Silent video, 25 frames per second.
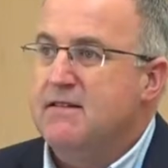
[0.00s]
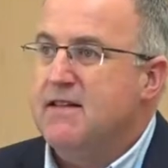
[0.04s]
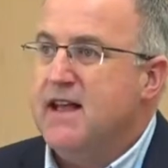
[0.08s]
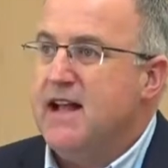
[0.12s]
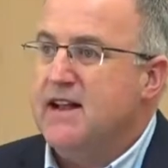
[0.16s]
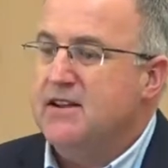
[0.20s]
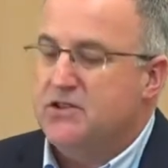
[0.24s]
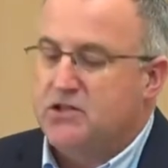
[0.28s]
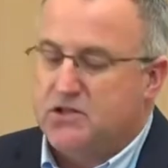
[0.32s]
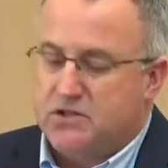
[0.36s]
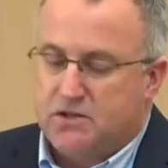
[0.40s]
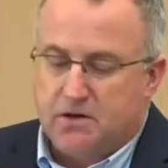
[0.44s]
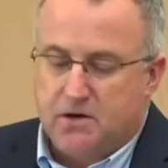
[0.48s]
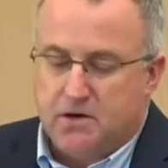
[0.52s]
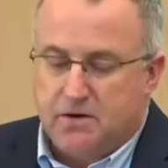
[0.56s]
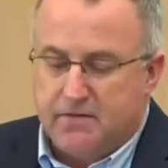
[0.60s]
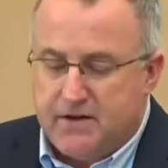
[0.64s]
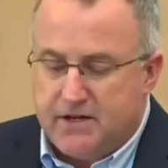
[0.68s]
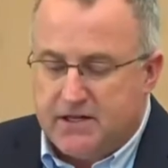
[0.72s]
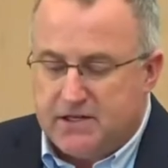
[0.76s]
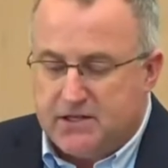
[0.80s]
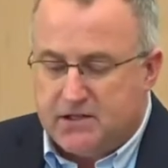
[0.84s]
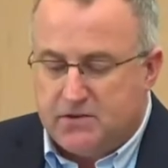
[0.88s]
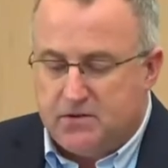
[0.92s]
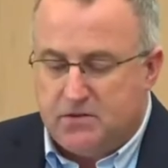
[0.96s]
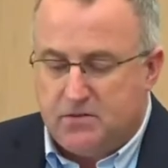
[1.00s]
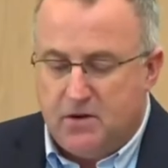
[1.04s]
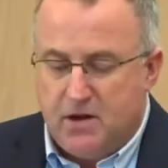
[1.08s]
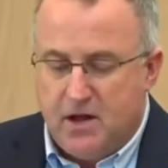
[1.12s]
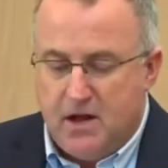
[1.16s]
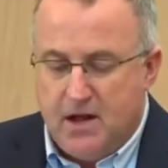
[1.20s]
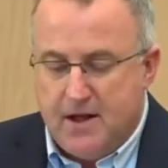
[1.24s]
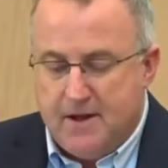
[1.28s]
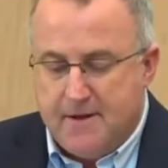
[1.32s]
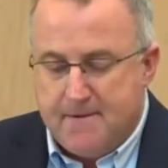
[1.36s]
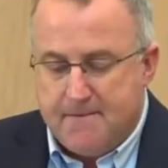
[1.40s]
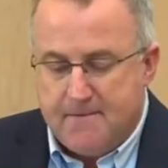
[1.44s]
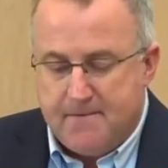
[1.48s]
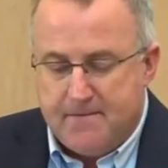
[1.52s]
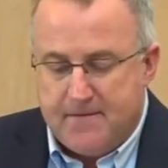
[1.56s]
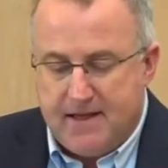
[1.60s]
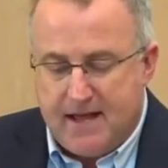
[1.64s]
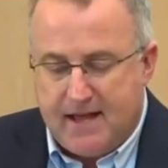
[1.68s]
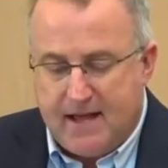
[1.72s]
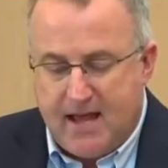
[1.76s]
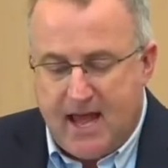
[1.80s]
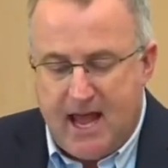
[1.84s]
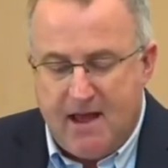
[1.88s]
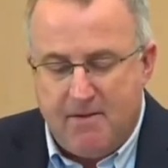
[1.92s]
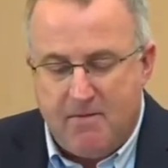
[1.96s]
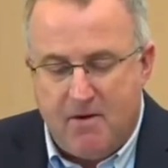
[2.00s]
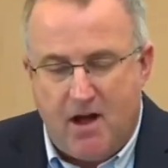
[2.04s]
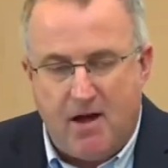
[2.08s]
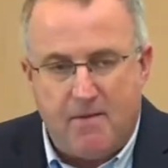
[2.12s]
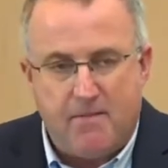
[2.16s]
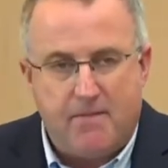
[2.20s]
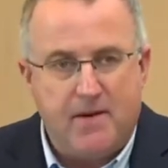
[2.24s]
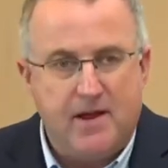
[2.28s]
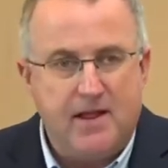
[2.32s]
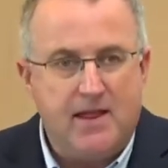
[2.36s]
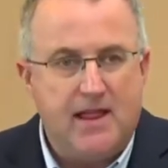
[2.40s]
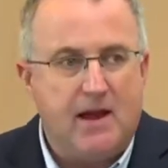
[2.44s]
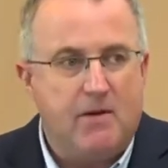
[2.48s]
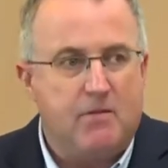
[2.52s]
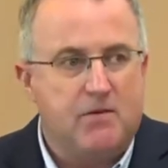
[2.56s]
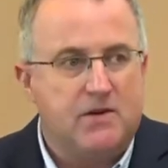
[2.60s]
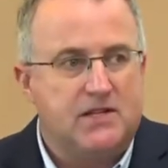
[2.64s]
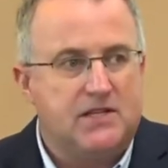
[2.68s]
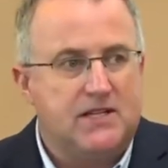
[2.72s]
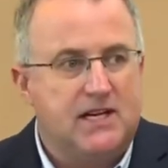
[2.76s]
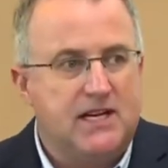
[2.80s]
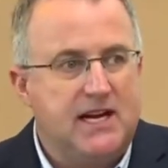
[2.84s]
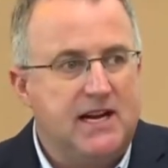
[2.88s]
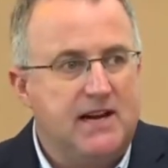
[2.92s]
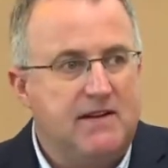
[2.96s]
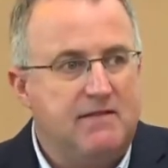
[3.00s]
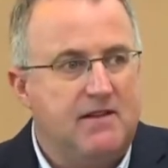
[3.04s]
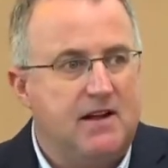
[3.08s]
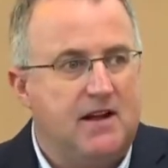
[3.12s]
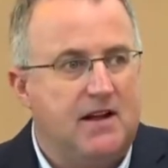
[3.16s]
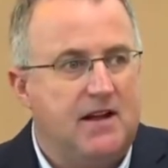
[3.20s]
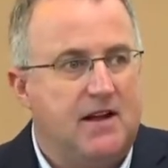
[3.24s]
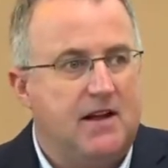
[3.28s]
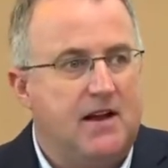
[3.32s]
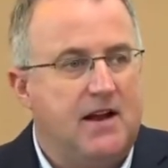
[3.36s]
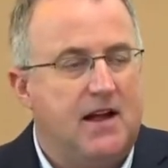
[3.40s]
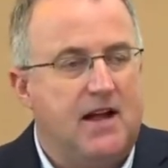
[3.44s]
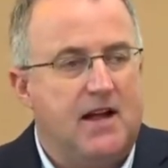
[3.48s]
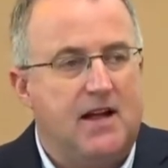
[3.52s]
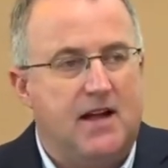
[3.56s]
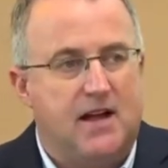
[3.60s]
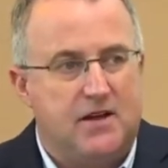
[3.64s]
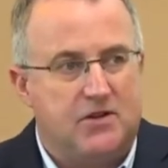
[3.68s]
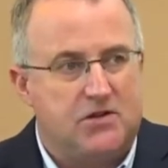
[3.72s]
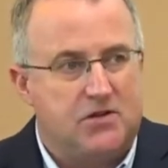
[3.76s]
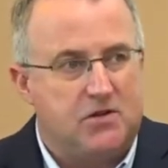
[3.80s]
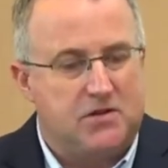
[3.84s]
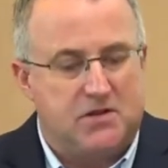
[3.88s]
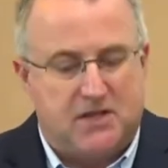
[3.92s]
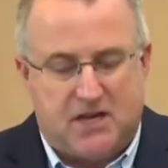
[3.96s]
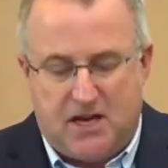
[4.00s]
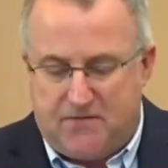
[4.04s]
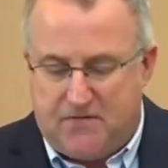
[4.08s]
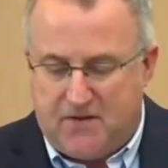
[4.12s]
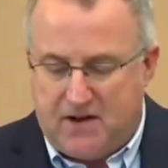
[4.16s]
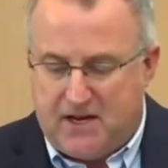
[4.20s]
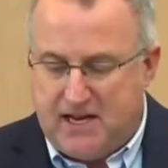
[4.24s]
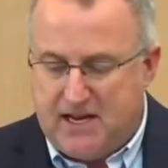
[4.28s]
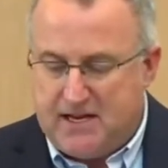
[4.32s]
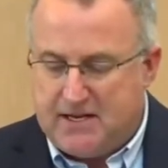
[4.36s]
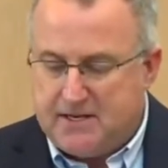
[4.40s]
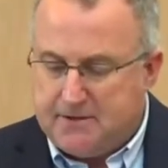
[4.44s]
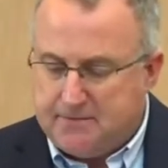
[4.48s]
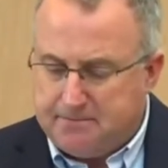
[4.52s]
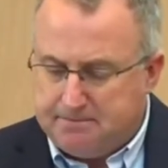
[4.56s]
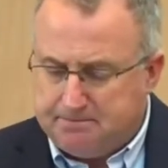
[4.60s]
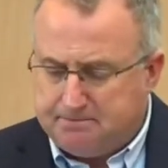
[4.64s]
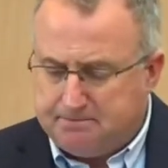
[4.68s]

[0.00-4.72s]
that service, they came up and they received a certificate